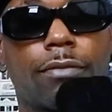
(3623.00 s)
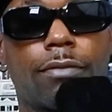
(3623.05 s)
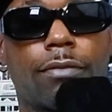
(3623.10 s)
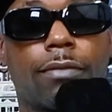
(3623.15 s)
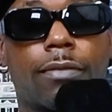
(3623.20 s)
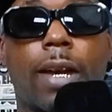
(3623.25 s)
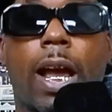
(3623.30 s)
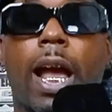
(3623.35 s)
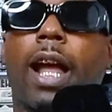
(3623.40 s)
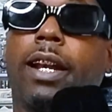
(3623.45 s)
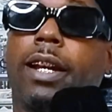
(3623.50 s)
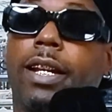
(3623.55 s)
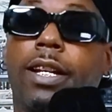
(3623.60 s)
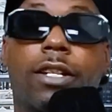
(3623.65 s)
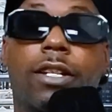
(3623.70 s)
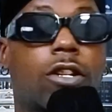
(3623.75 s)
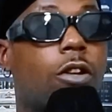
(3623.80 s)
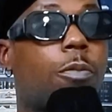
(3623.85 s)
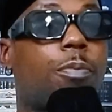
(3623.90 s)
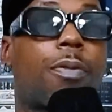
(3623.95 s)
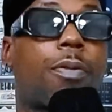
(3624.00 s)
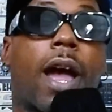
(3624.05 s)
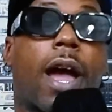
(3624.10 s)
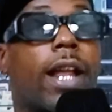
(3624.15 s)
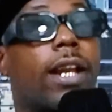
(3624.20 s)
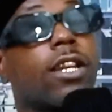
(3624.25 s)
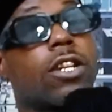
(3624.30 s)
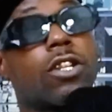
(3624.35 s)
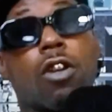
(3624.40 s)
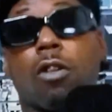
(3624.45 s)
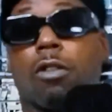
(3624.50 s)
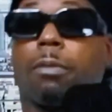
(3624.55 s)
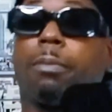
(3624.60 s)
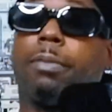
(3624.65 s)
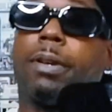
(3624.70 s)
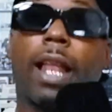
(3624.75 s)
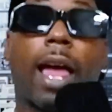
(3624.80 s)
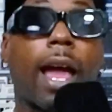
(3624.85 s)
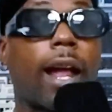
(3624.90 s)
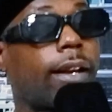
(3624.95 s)
And these are and it's gonna be
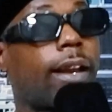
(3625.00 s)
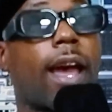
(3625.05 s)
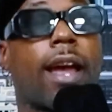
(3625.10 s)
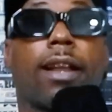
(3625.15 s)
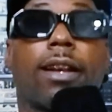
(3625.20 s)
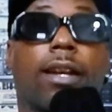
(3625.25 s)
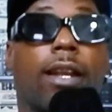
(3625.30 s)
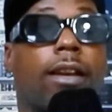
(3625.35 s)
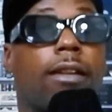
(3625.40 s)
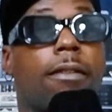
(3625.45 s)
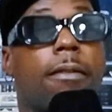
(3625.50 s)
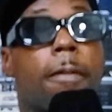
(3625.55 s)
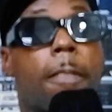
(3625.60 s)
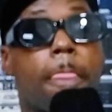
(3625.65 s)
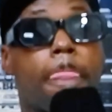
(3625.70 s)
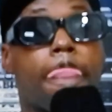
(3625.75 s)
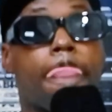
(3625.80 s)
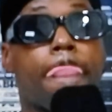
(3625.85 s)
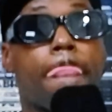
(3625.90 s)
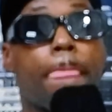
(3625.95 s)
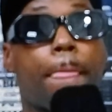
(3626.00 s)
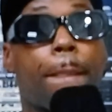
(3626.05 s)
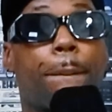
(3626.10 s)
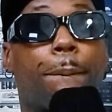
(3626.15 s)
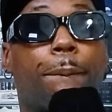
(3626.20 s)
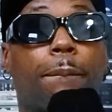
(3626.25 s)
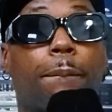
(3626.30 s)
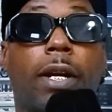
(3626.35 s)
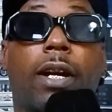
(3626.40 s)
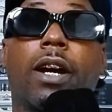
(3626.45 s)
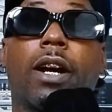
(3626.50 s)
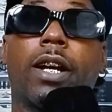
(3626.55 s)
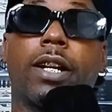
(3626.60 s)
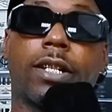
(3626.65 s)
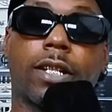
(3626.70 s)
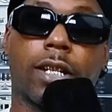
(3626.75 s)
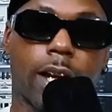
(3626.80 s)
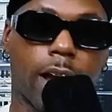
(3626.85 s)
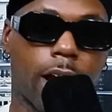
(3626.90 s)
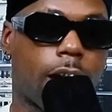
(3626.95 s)
like night and day. Because
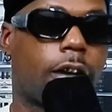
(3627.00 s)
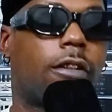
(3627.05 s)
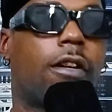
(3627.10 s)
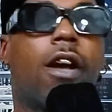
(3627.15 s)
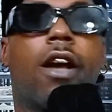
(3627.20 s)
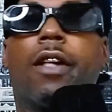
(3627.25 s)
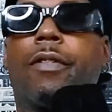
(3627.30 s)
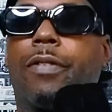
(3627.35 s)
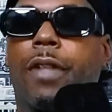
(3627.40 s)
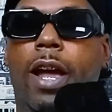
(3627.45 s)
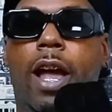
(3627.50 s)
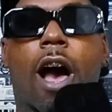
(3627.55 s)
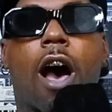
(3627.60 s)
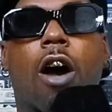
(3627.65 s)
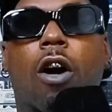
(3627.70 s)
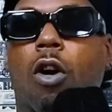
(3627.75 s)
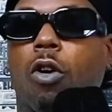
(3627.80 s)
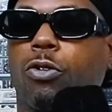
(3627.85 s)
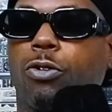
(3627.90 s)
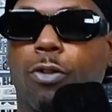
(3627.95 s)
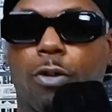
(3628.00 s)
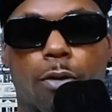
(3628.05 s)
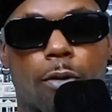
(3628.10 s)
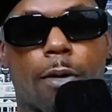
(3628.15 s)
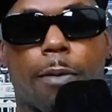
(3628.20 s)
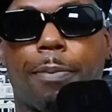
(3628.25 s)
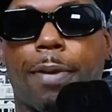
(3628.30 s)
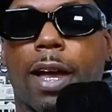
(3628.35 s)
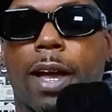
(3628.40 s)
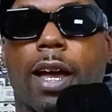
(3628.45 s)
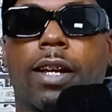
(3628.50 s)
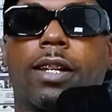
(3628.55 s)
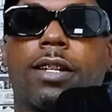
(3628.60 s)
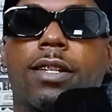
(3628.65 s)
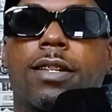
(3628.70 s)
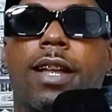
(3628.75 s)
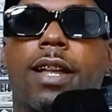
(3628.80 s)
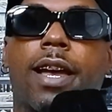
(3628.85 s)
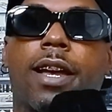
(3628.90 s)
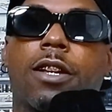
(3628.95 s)
yeah, they all go through the rebellion
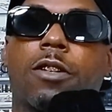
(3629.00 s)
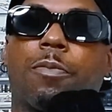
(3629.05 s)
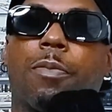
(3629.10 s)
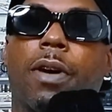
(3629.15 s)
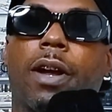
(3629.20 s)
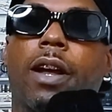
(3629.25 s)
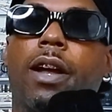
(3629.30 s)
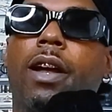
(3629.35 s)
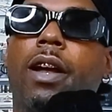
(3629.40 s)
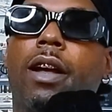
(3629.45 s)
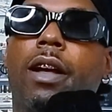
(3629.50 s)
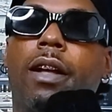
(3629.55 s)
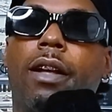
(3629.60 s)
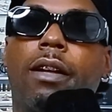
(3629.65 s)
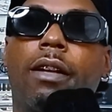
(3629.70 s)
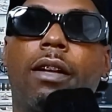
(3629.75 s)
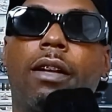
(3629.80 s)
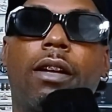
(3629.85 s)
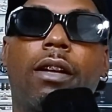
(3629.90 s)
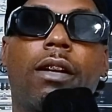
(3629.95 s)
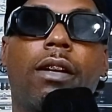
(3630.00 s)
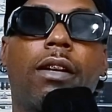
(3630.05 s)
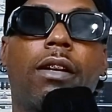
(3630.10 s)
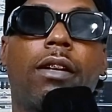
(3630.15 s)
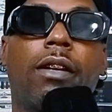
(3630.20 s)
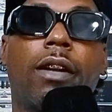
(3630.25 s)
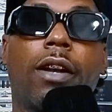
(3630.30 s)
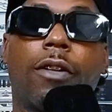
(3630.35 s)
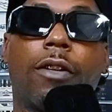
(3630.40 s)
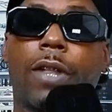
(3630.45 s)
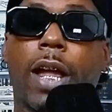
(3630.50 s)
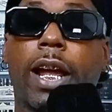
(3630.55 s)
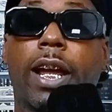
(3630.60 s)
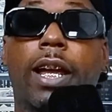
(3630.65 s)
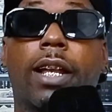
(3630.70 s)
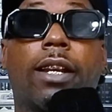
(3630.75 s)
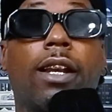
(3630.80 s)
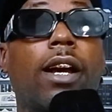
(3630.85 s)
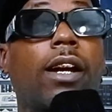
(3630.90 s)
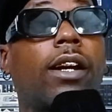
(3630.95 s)
stage, but if they get
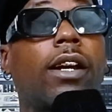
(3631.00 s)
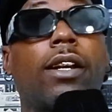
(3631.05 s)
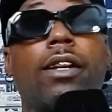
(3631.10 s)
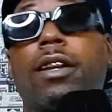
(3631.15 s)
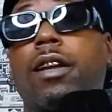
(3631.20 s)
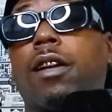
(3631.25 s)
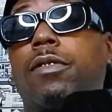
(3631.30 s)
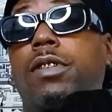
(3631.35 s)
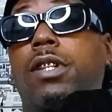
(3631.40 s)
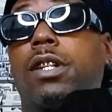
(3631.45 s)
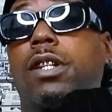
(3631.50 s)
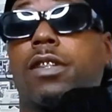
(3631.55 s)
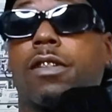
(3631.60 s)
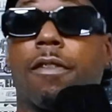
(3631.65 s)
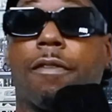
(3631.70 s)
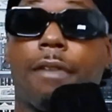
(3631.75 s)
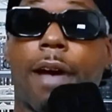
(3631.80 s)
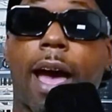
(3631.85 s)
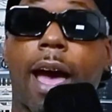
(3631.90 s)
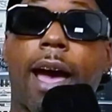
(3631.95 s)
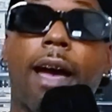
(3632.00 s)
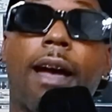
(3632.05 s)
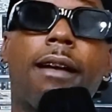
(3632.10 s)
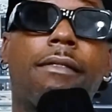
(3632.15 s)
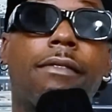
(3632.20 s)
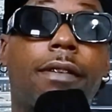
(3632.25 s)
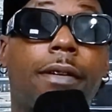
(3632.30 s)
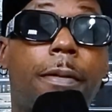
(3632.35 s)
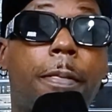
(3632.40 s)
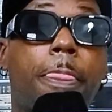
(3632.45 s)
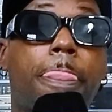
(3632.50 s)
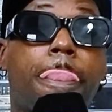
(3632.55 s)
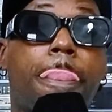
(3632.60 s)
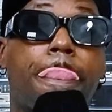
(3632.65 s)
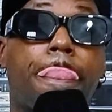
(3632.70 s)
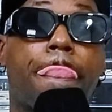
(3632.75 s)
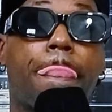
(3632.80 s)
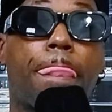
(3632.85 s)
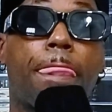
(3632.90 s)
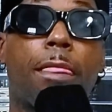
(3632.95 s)
lucky enough to survive,
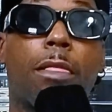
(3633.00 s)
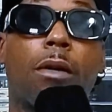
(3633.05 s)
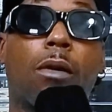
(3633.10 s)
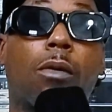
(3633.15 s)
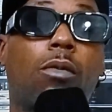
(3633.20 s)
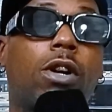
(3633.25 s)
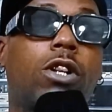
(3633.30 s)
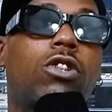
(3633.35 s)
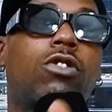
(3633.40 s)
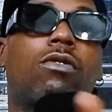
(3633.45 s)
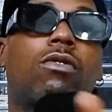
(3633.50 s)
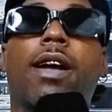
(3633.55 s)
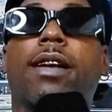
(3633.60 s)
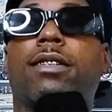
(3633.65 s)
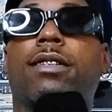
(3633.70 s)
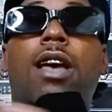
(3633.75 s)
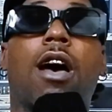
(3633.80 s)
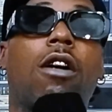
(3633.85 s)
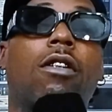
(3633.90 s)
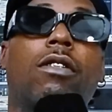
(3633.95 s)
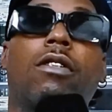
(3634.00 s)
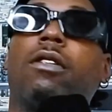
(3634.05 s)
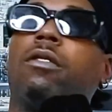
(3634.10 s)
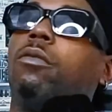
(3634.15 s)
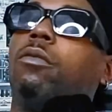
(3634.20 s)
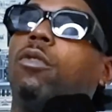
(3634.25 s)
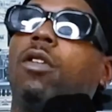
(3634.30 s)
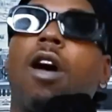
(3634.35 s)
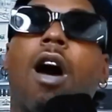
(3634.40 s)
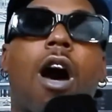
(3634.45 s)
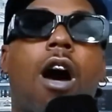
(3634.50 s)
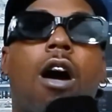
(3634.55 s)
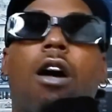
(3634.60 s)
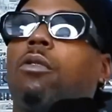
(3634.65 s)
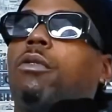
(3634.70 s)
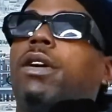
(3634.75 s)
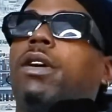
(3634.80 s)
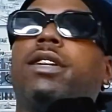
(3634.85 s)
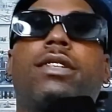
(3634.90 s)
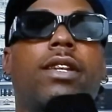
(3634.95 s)
what you have taught them will always
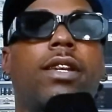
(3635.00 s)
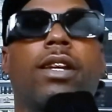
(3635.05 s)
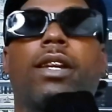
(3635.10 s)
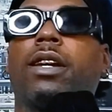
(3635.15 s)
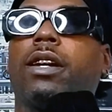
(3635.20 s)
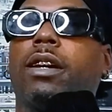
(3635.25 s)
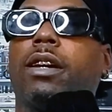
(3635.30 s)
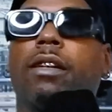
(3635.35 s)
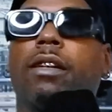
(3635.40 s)
kick in.